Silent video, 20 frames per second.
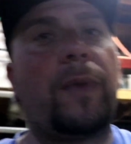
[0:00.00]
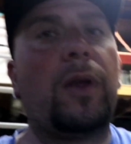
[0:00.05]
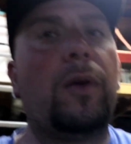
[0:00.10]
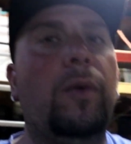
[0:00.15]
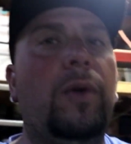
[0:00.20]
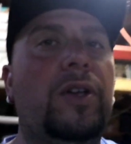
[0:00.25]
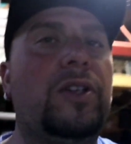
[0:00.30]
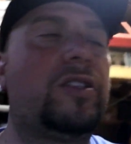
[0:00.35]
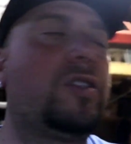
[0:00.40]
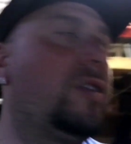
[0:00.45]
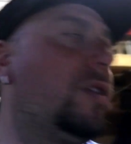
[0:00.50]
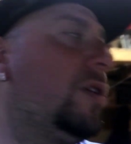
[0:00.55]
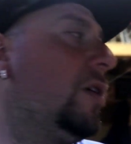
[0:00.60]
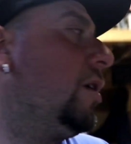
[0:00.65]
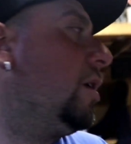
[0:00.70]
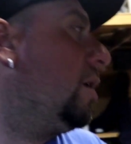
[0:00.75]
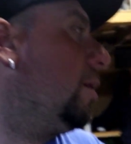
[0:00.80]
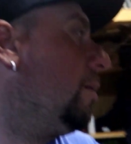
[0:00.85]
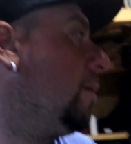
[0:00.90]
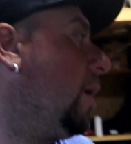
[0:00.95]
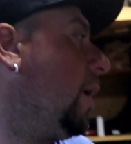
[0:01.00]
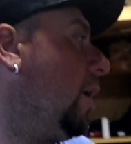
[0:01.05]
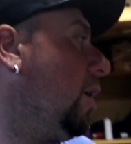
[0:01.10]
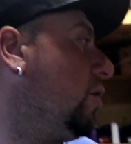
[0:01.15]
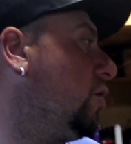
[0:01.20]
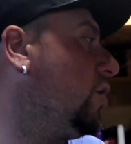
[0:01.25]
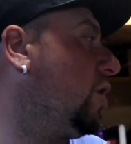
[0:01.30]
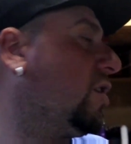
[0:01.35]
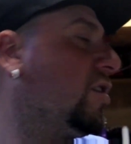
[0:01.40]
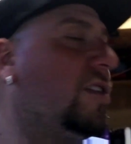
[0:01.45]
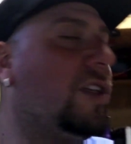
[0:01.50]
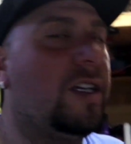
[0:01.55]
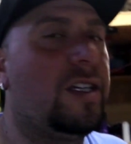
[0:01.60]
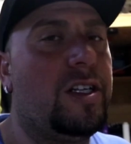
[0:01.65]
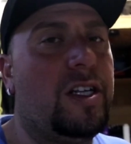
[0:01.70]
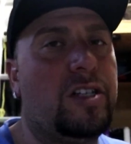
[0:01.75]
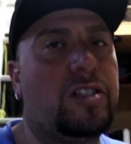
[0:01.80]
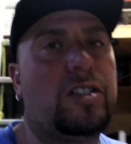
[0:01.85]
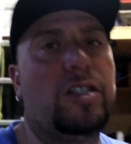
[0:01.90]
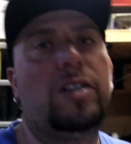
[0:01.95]
which tricks the
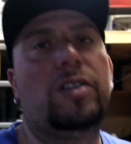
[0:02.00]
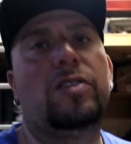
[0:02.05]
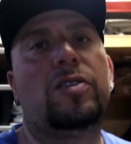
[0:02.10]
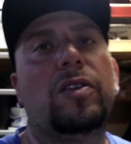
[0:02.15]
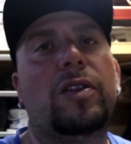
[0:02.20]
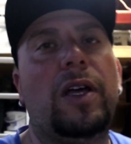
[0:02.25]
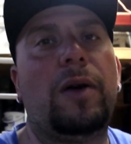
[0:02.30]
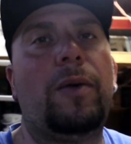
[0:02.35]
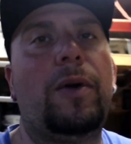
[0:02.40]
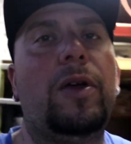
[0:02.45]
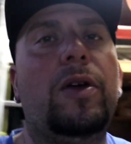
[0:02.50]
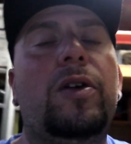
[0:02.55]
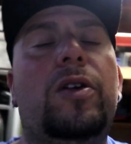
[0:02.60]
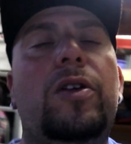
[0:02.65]
ignition, so that way you